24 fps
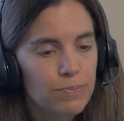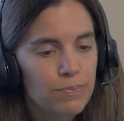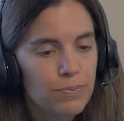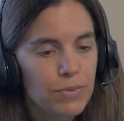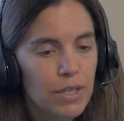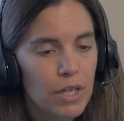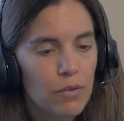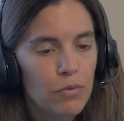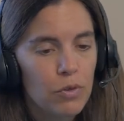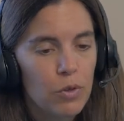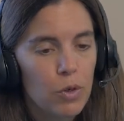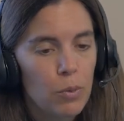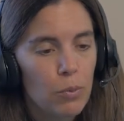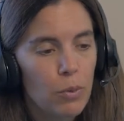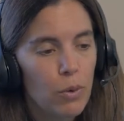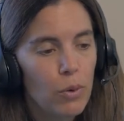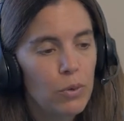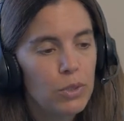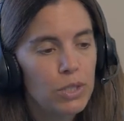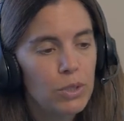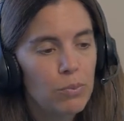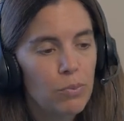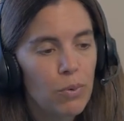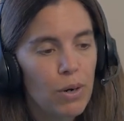If you
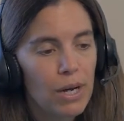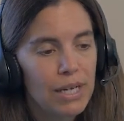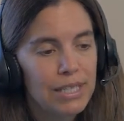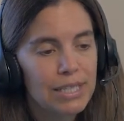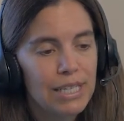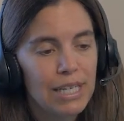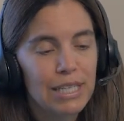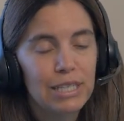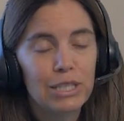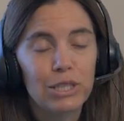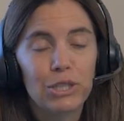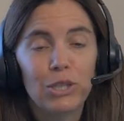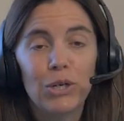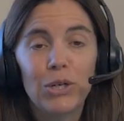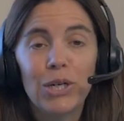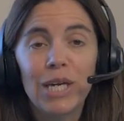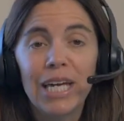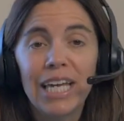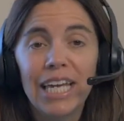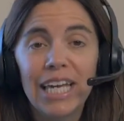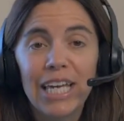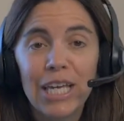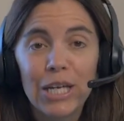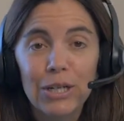approach the process
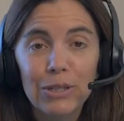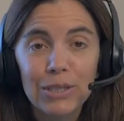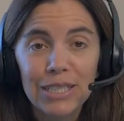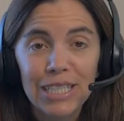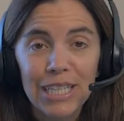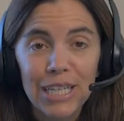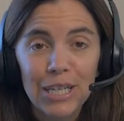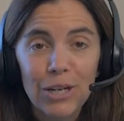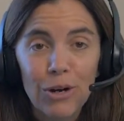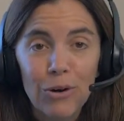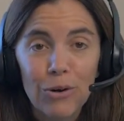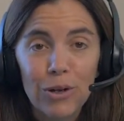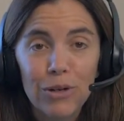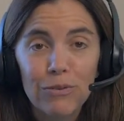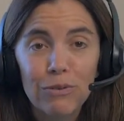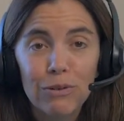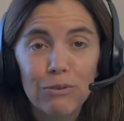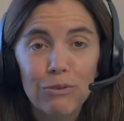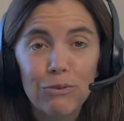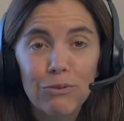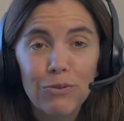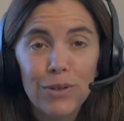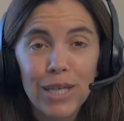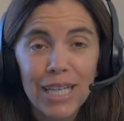looking guilty or even
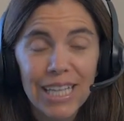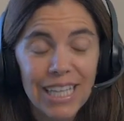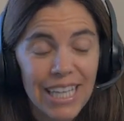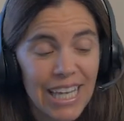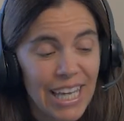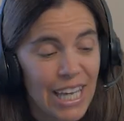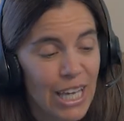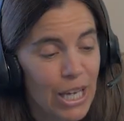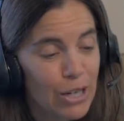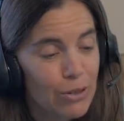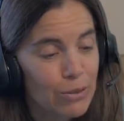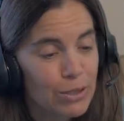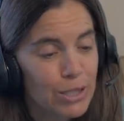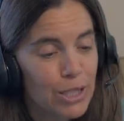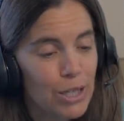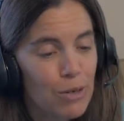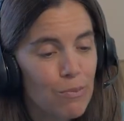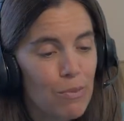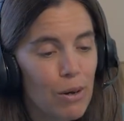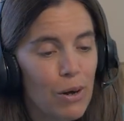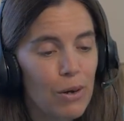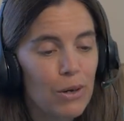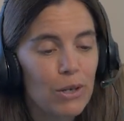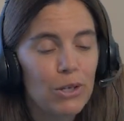feeling guilty
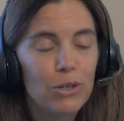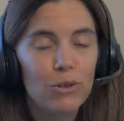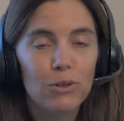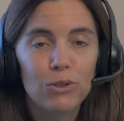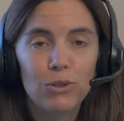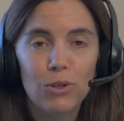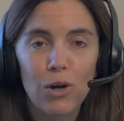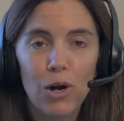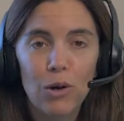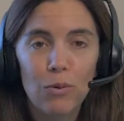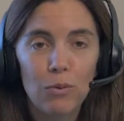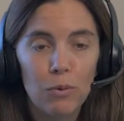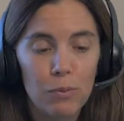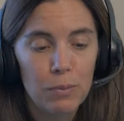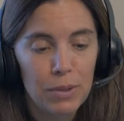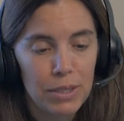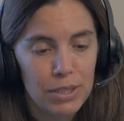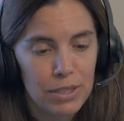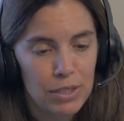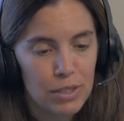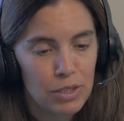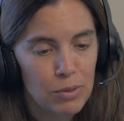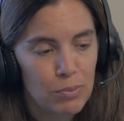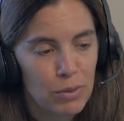about it, your dog will
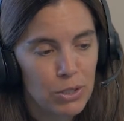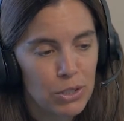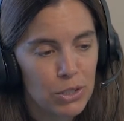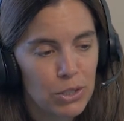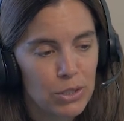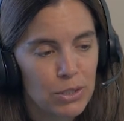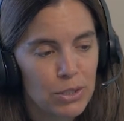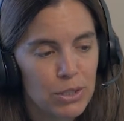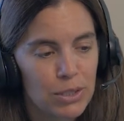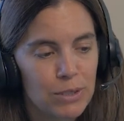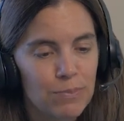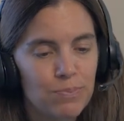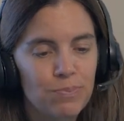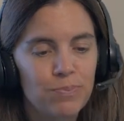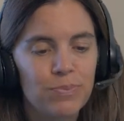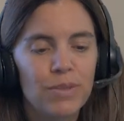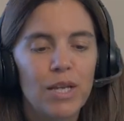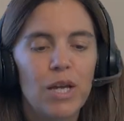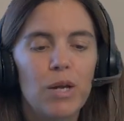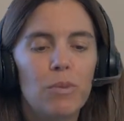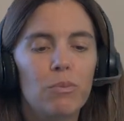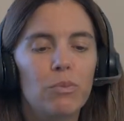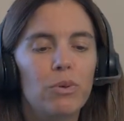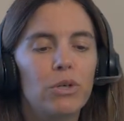suspicious.
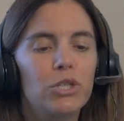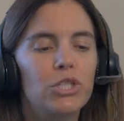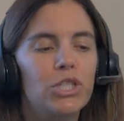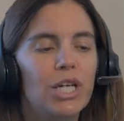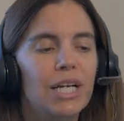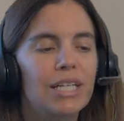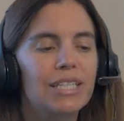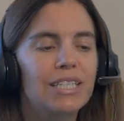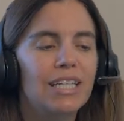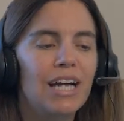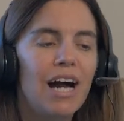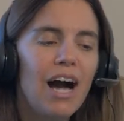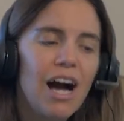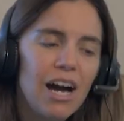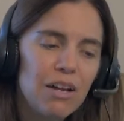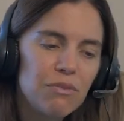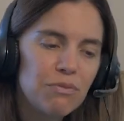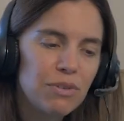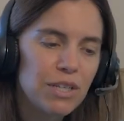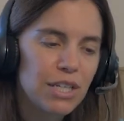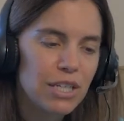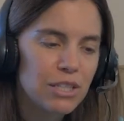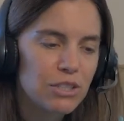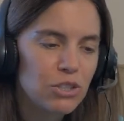Project
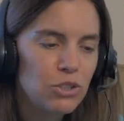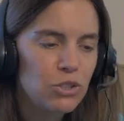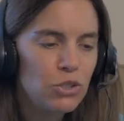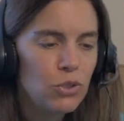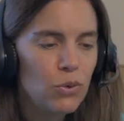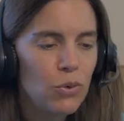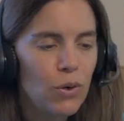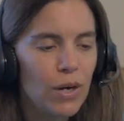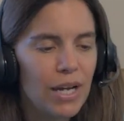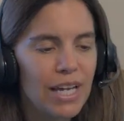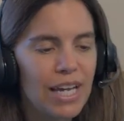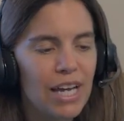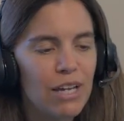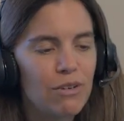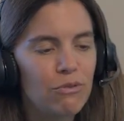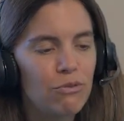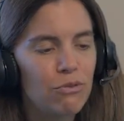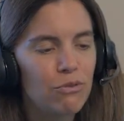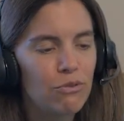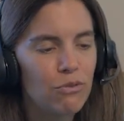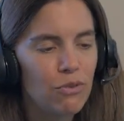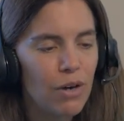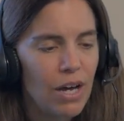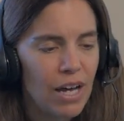confidence, joy, and
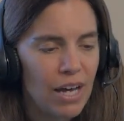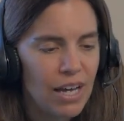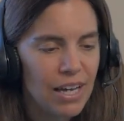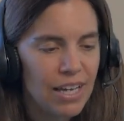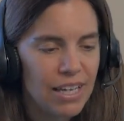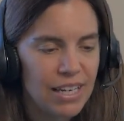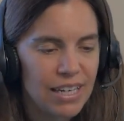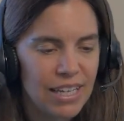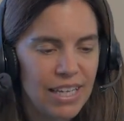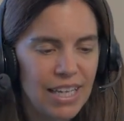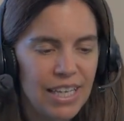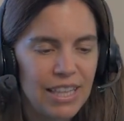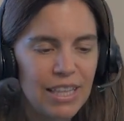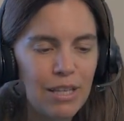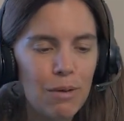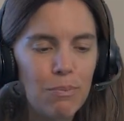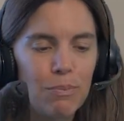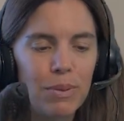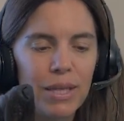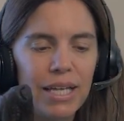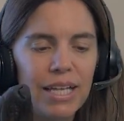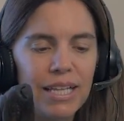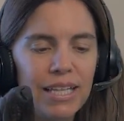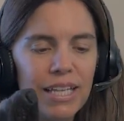fun in the
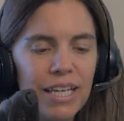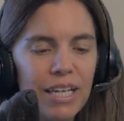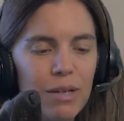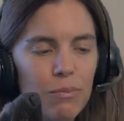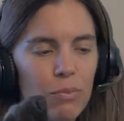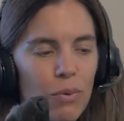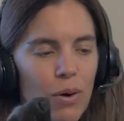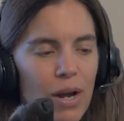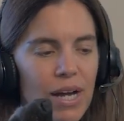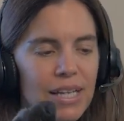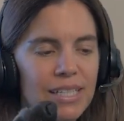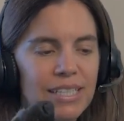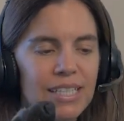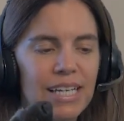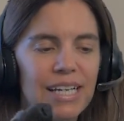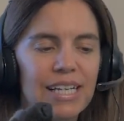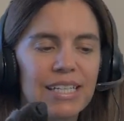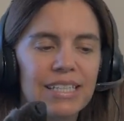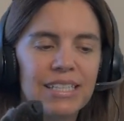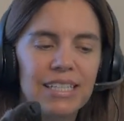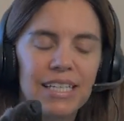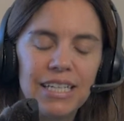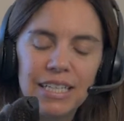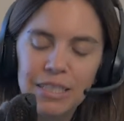pilling
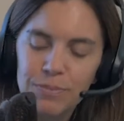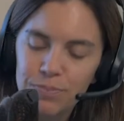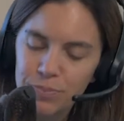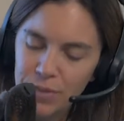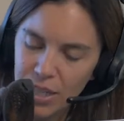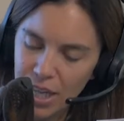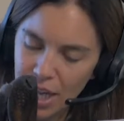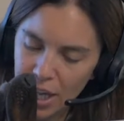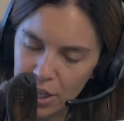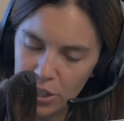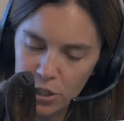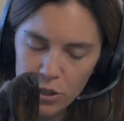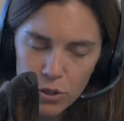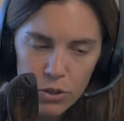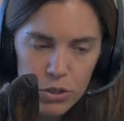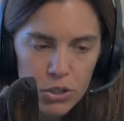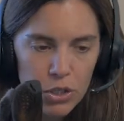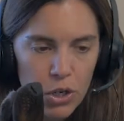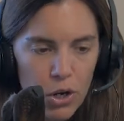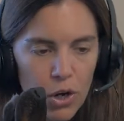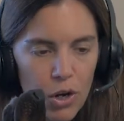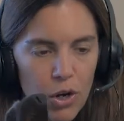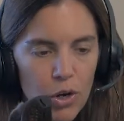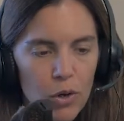process, and your
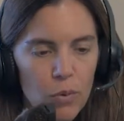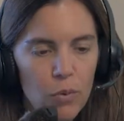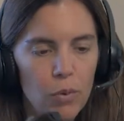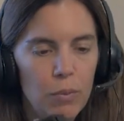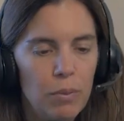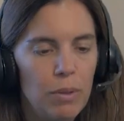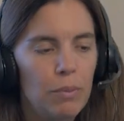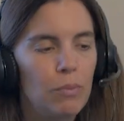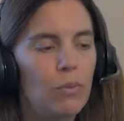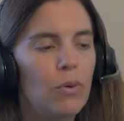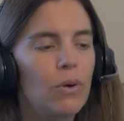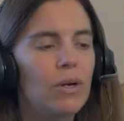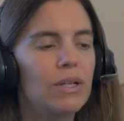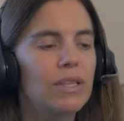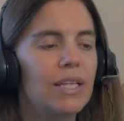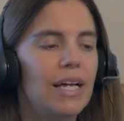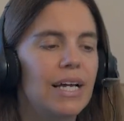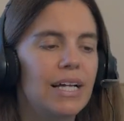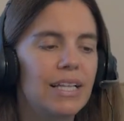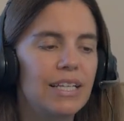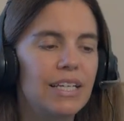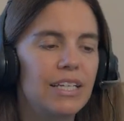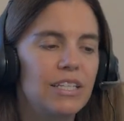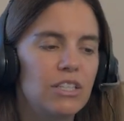dog will be more
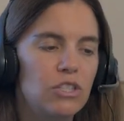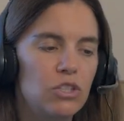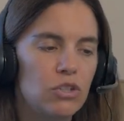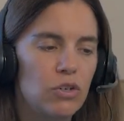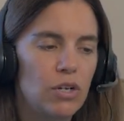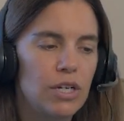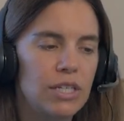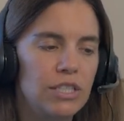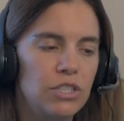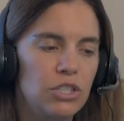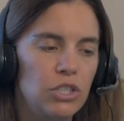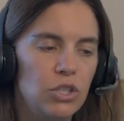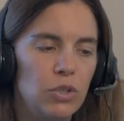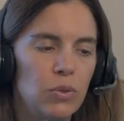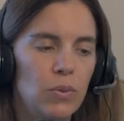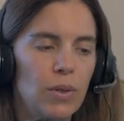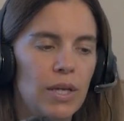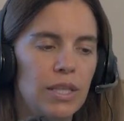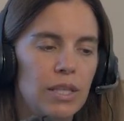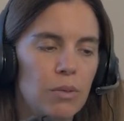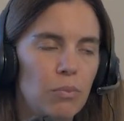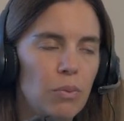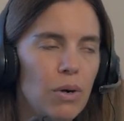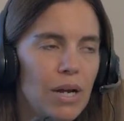likely to trust you
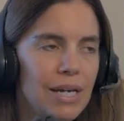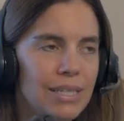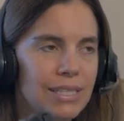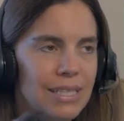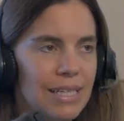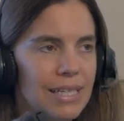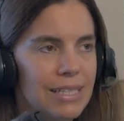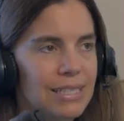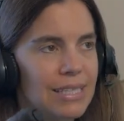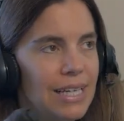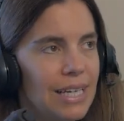in the process.